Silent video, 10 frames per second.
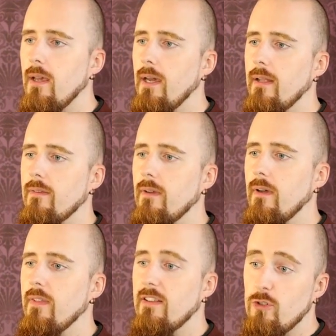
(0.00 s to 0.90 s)
And
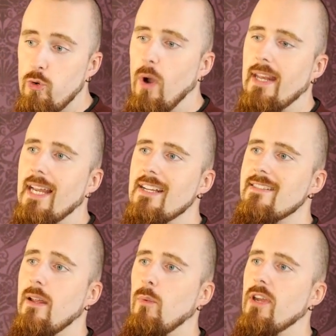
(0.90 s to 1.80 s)
that's quite nice.
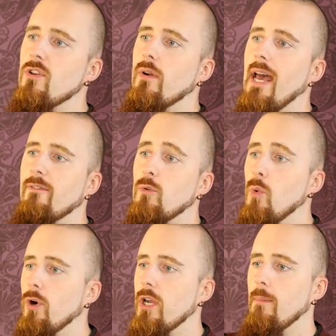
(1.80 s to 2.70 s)
That way you don't have to
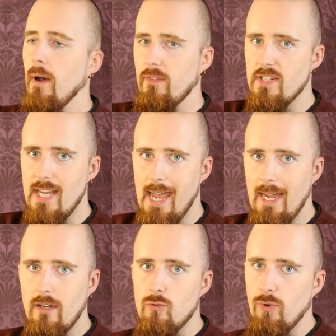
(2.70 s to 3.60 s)
worry about the
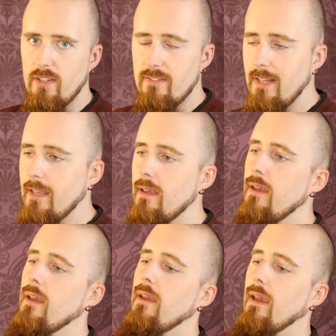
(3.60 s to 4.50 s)
tang rusting
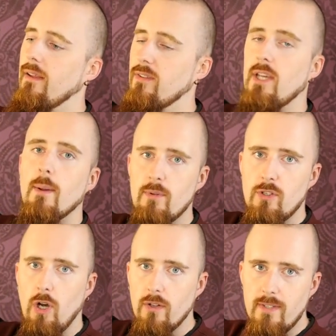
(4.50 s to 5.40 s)
as it comes in
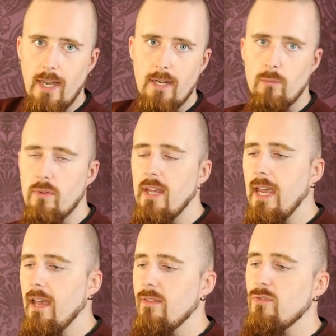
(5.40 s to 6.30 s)
contact with the
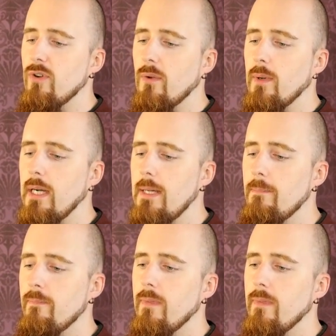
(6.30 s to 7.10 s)
hands frequently.